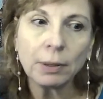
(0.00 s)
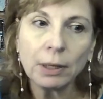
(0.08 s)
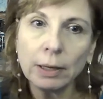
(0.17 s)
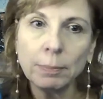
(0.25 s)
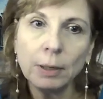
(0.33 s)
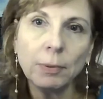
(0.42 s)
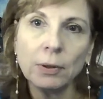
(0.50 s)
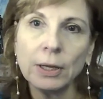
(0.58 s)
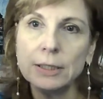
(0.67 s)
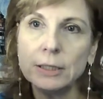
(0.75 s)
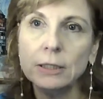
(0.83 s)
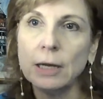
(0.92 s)
and blame
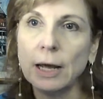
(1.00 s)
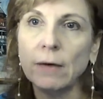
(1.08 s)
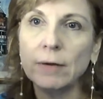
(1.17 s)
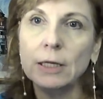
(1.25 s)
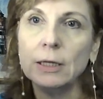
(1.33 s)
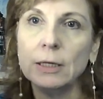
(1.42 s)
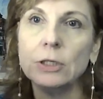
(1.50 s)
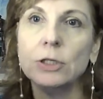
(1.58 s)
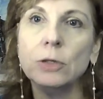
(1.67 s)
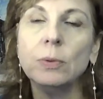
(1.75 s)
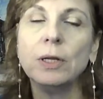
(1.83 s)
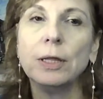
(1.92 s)
people that didn't have
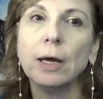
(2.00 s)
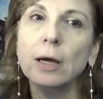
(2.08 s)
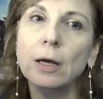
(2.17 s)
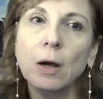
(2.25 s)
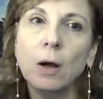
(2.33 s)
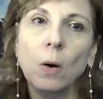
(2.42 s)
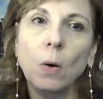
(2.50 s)
anything to do with it.